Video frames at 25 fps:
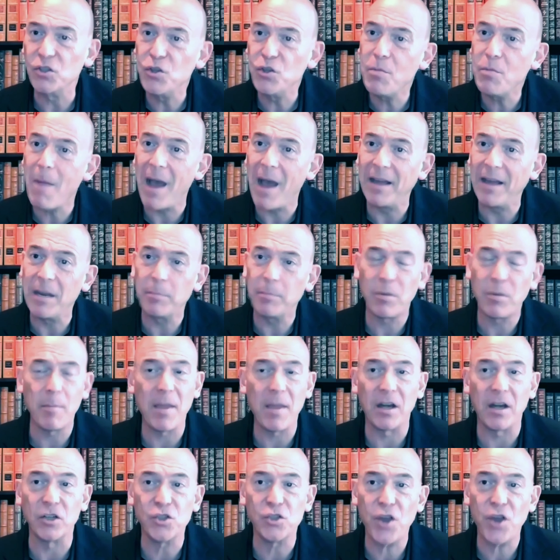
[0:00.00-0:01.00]
you might
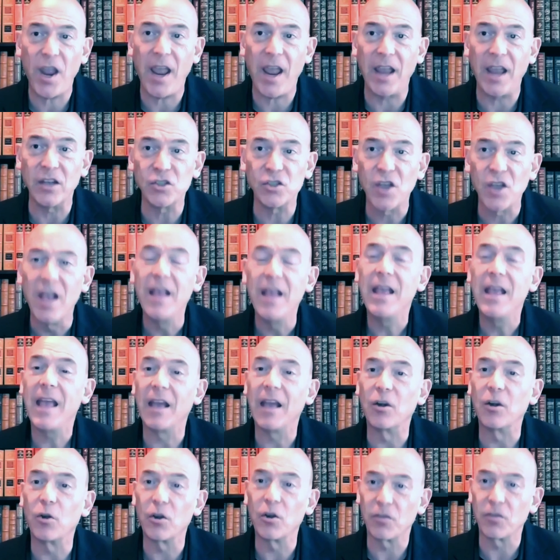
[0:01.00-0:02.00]
implement a change
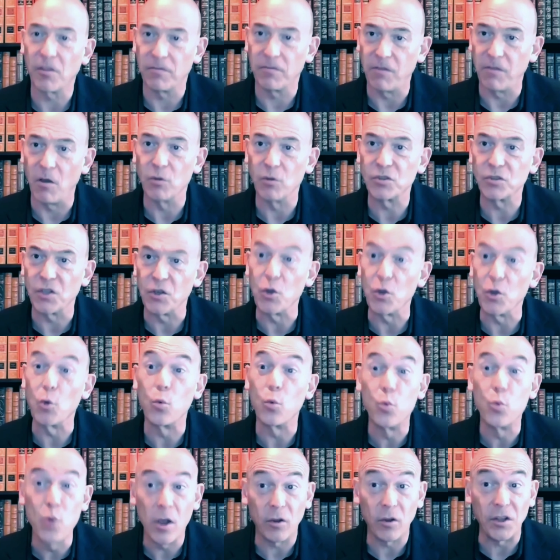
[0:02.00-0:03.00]
and hurt the folks that
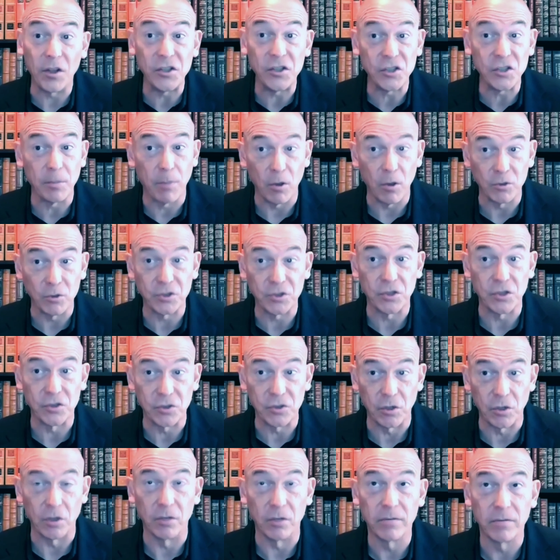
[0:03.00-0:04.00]
you're really supposed to
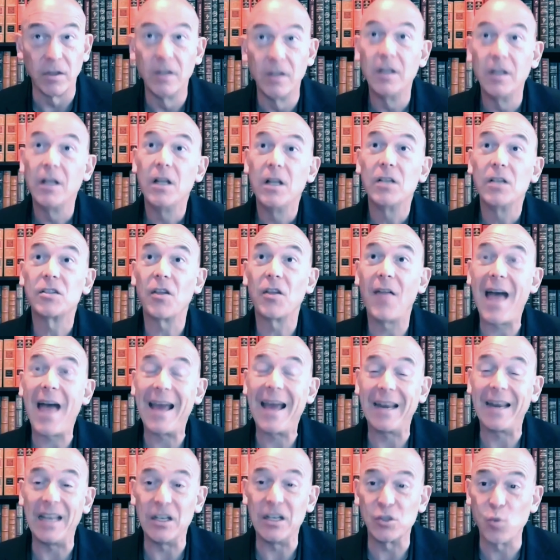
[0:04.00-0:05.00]
serve. So
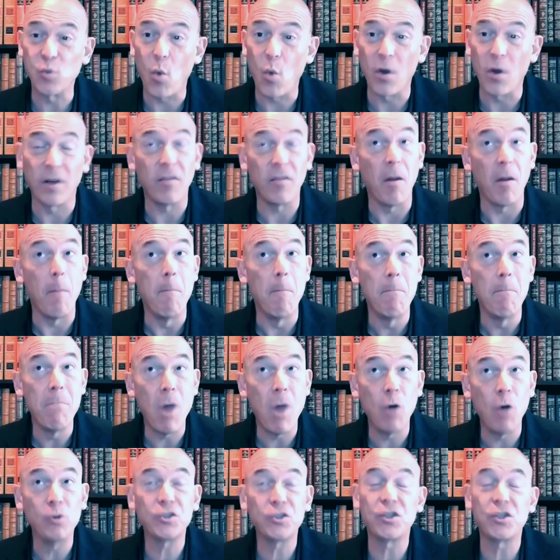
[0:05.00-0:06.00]
that is one of the
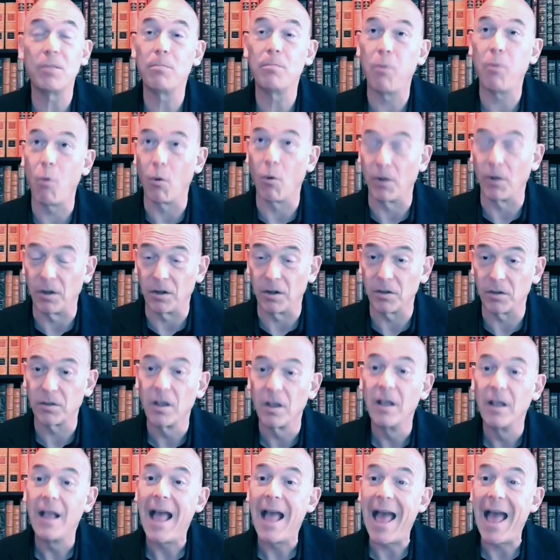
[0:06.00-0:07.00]
most important
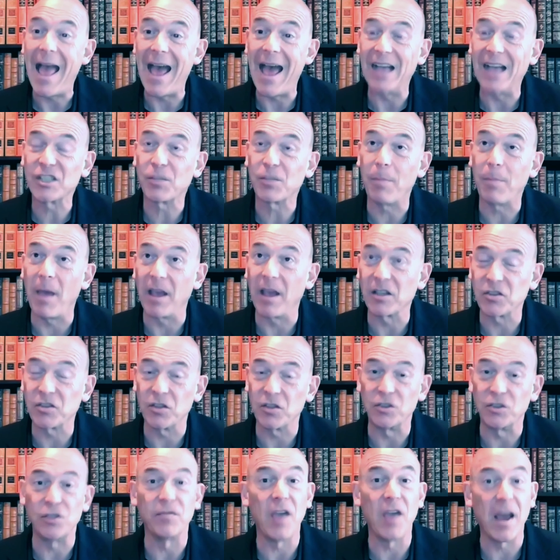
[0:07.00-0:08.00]
aspects
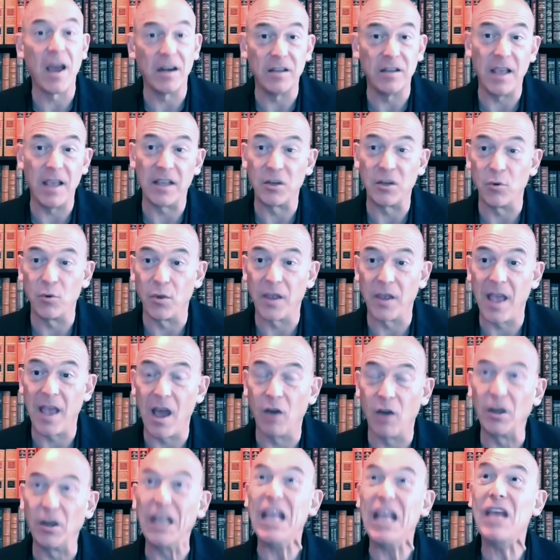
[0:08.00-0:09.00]
that you've got to take into
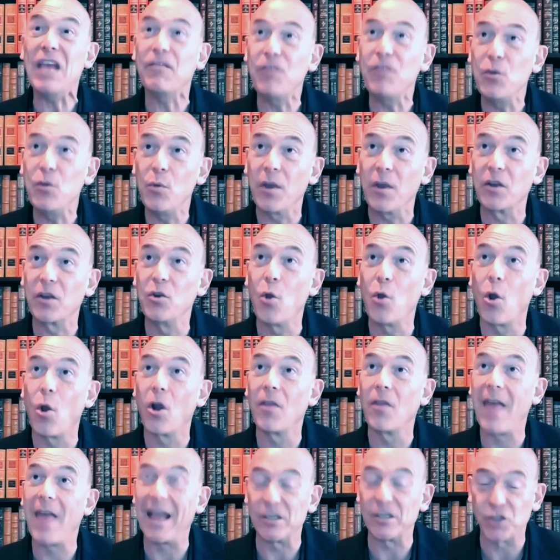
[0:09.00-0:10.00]
account. If you
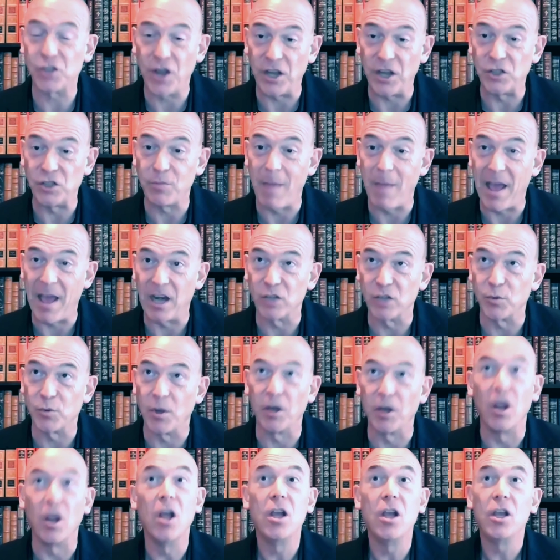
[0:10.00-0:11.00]
ignore that change
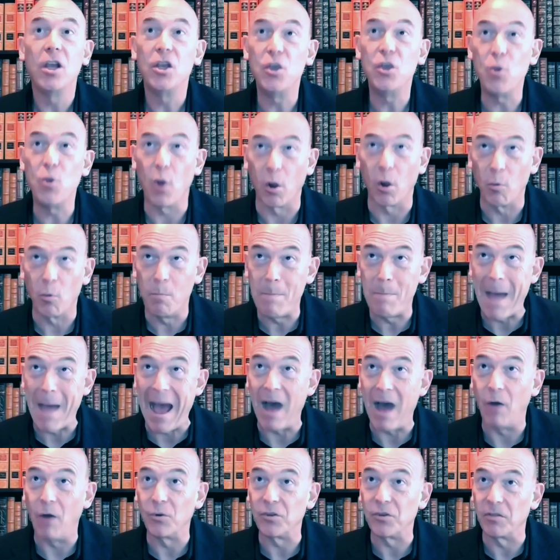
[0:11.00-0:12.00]
management, you are
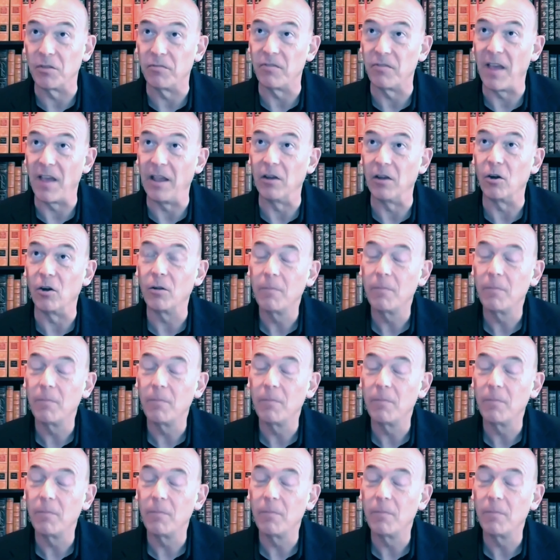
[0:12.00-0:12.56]
bound to fail.